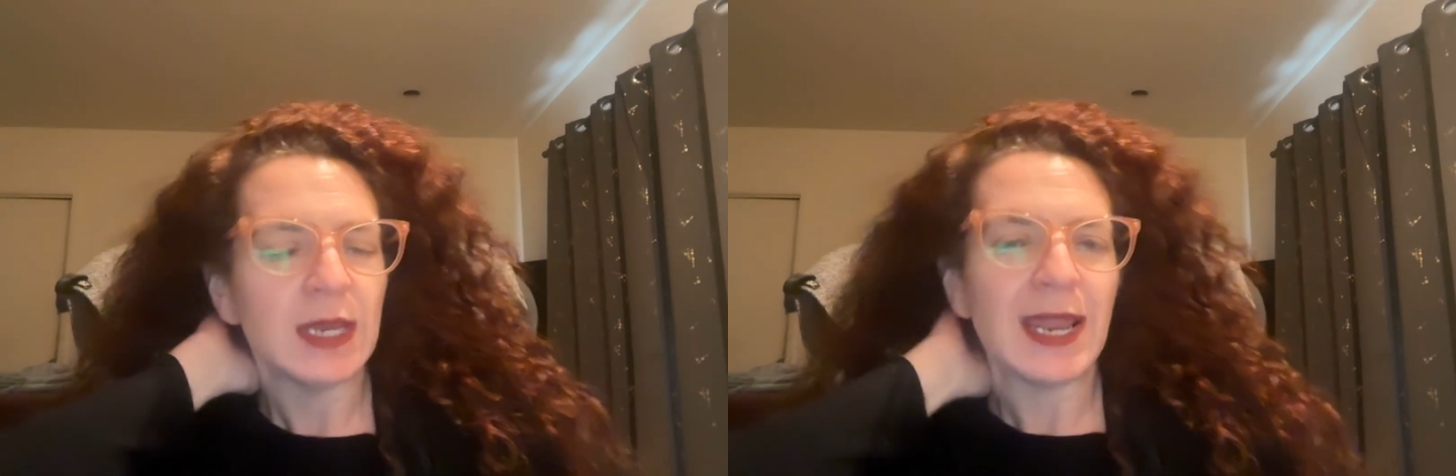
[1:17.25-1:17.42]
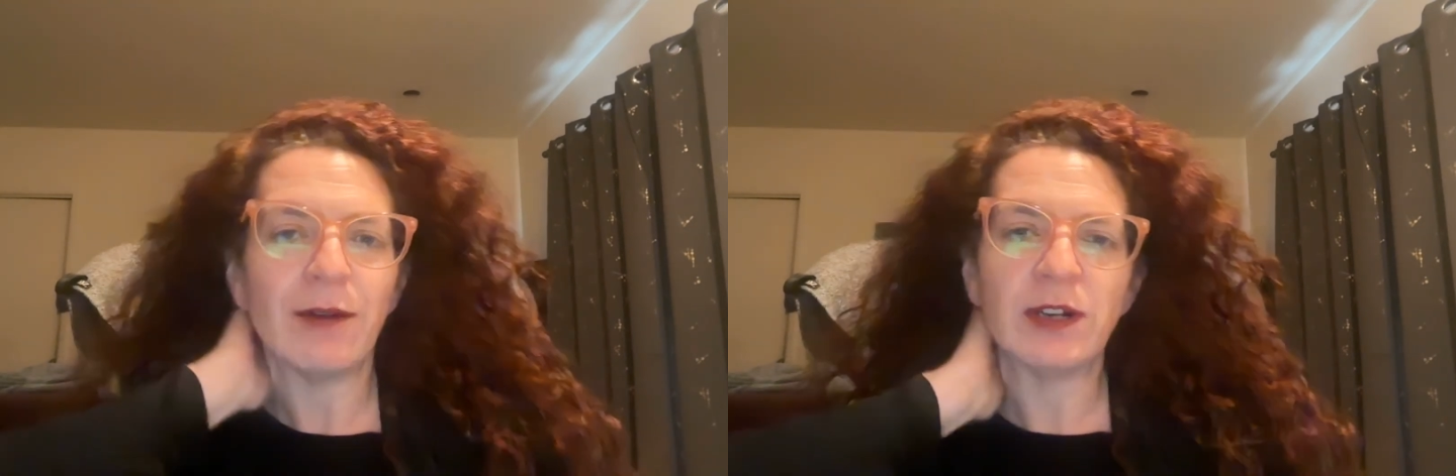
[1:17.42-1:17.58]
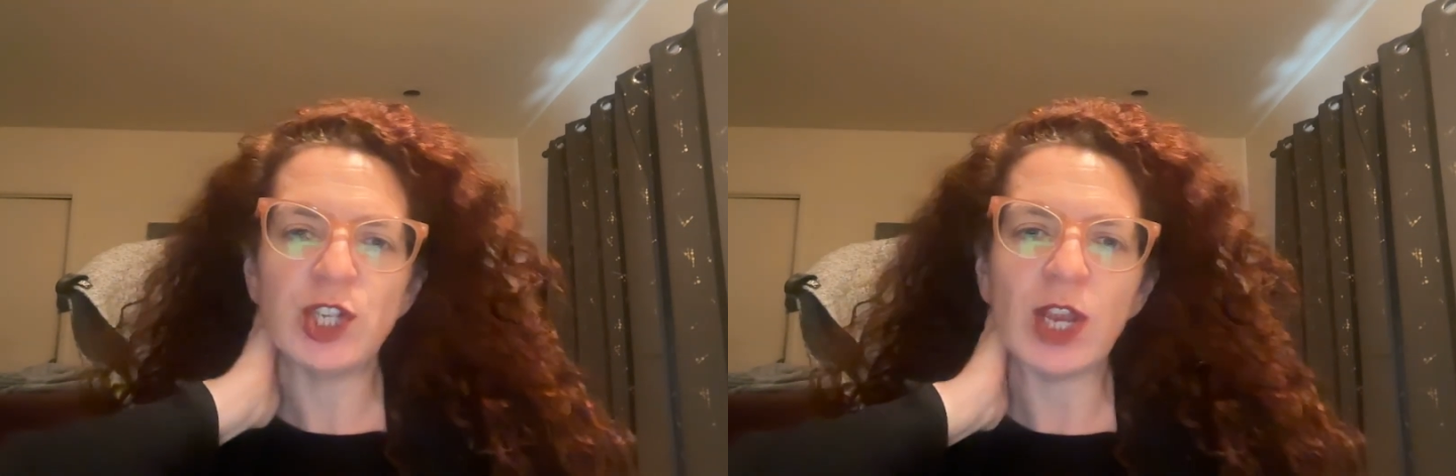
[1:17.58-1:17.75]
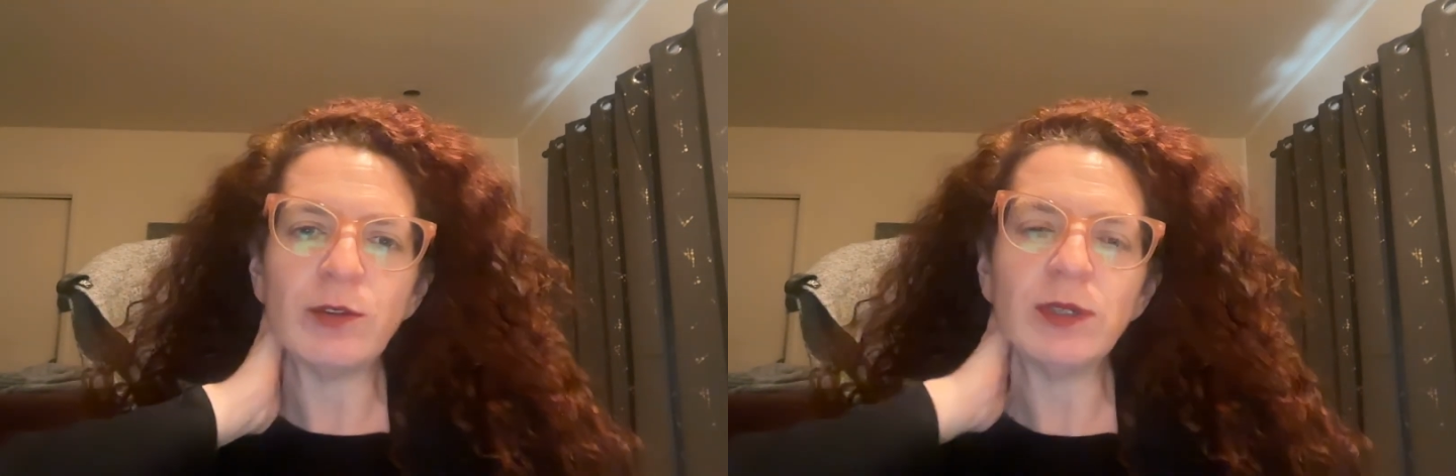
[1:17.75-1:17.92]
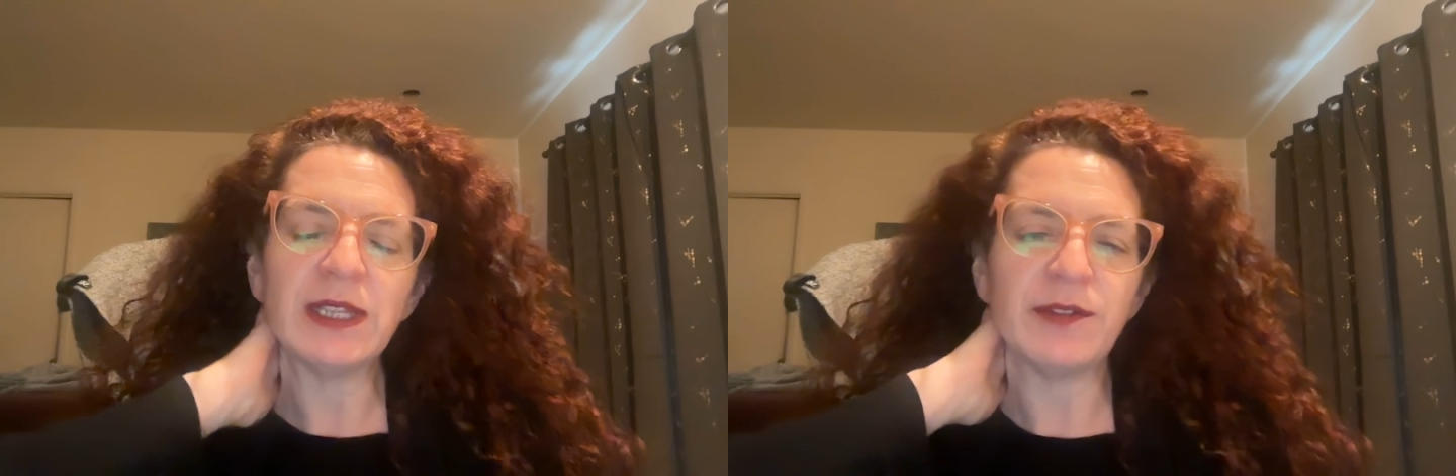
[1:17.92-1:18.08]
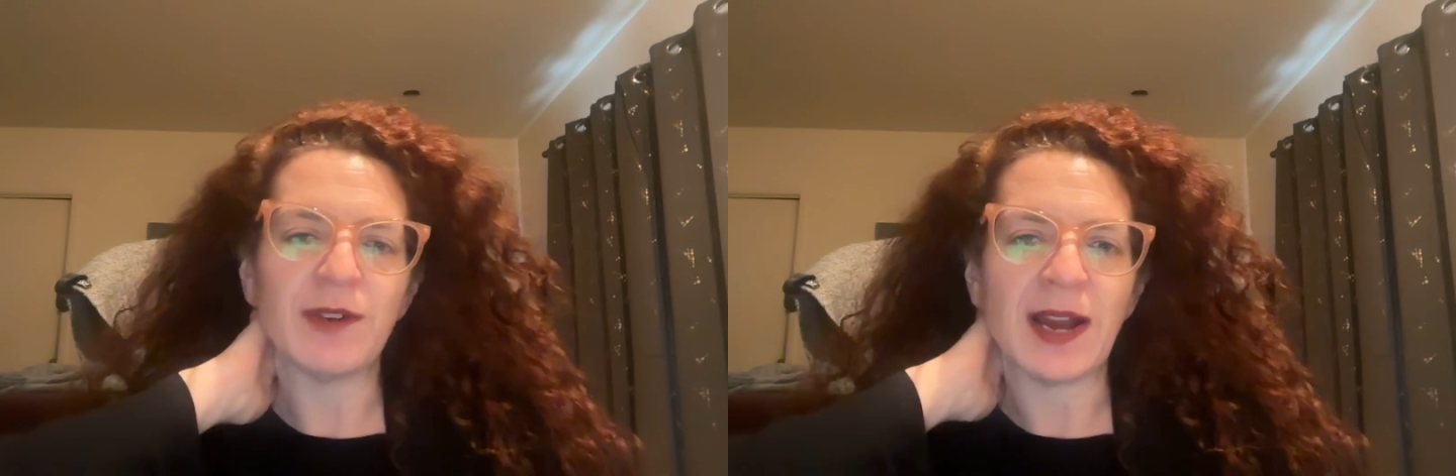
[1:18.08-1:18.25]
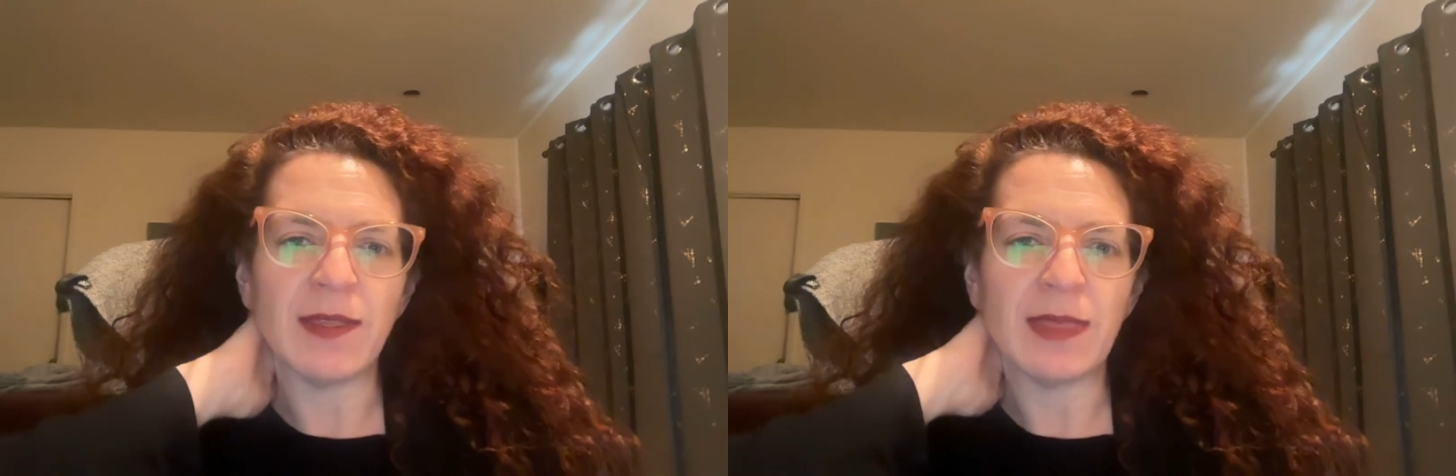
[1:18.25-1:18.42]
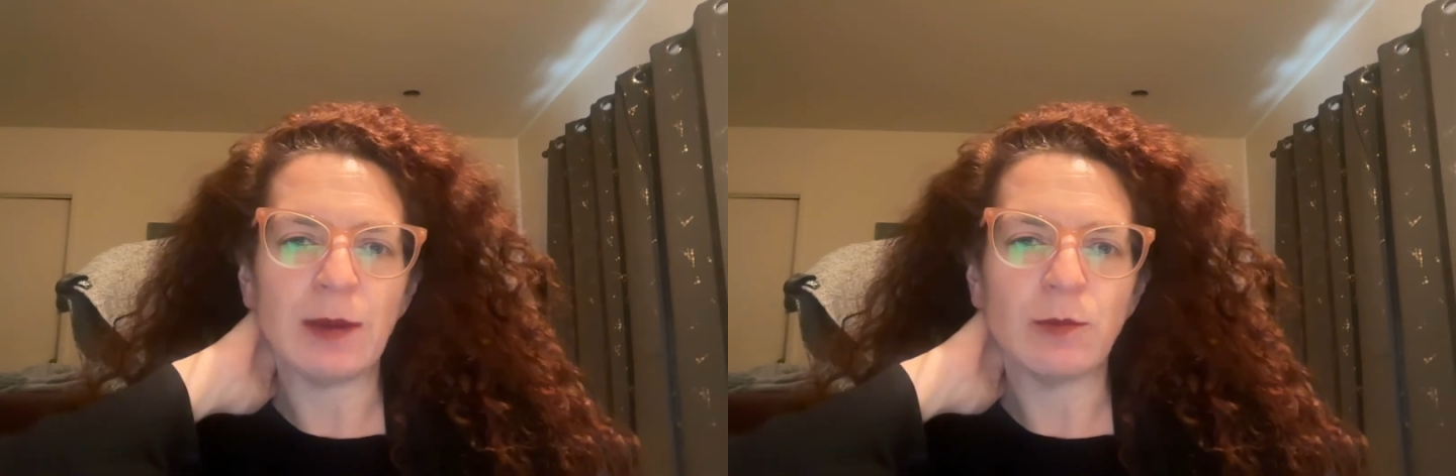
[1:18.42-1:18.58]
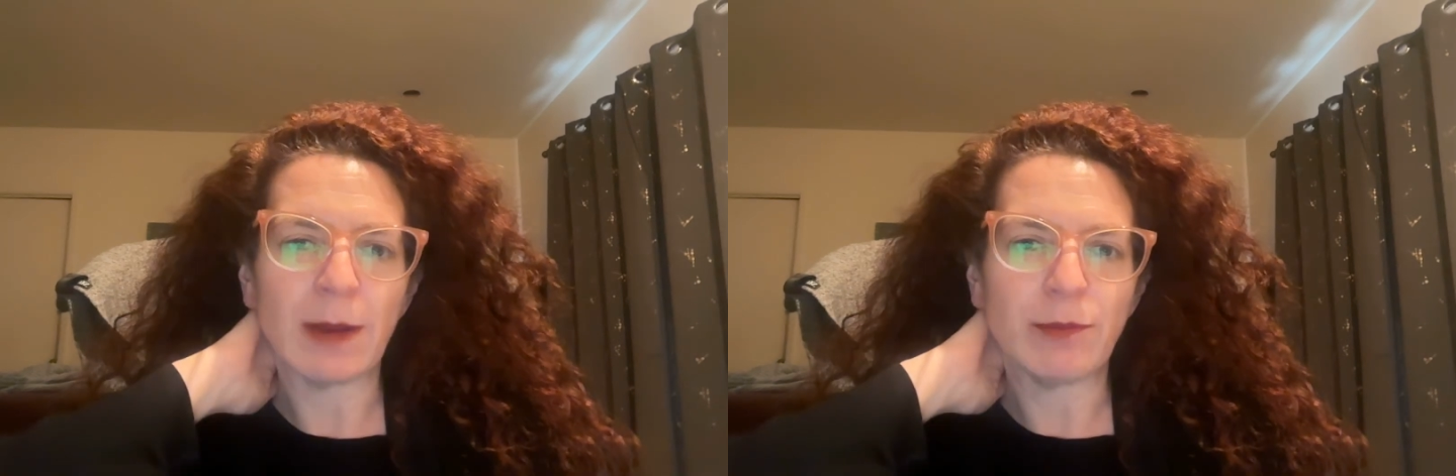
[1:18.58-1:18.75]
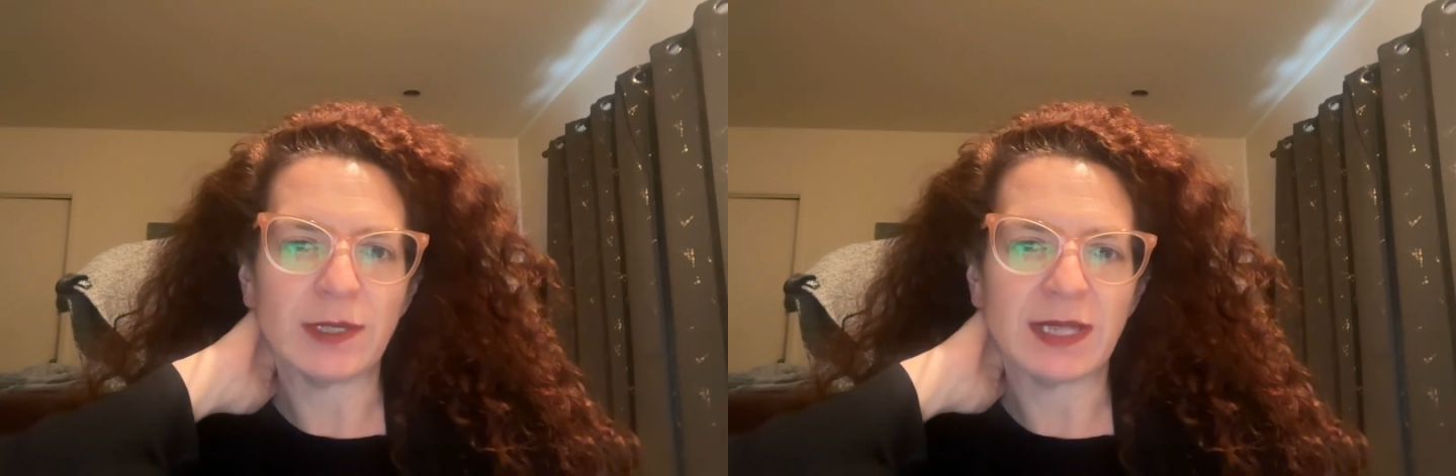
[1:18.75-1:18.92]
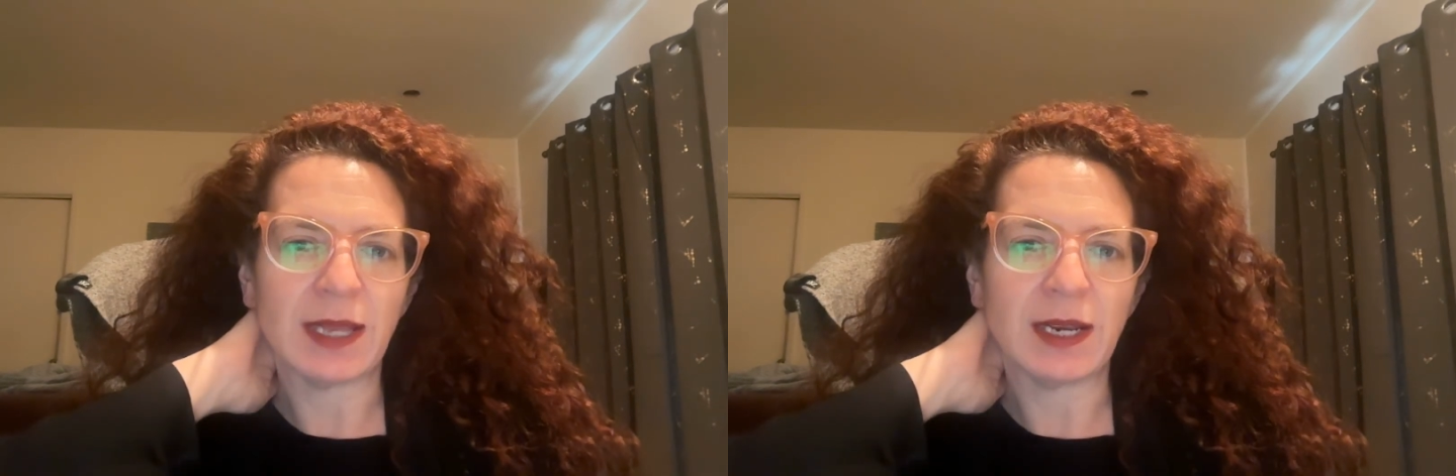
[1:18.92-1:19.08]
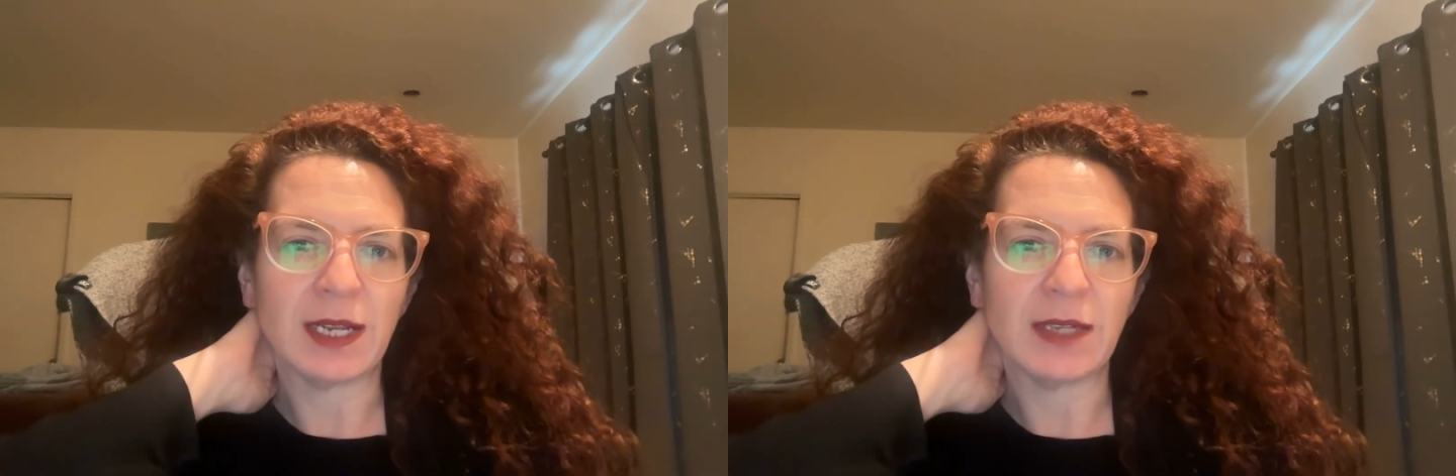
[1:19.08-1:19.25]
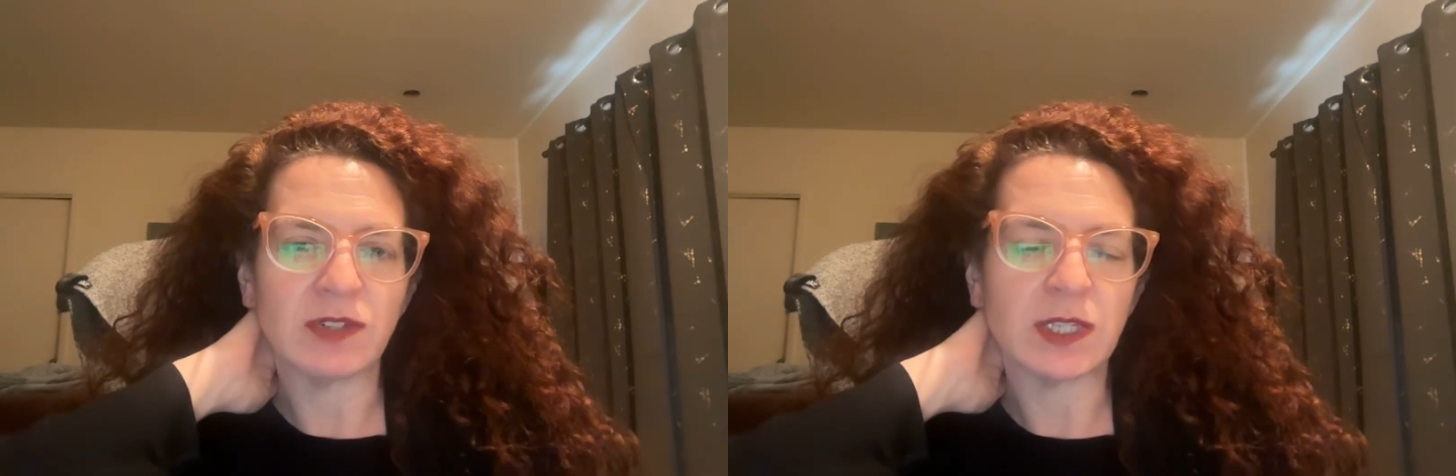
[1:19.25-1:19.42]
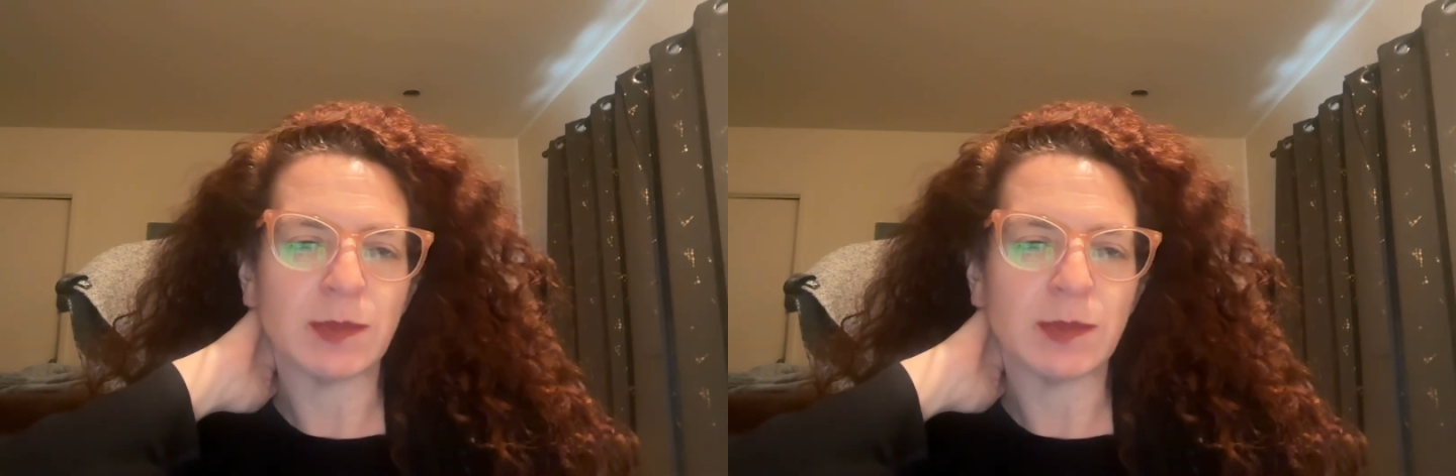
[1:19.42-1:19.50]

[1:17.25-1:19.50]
Now, I generally find that representatives,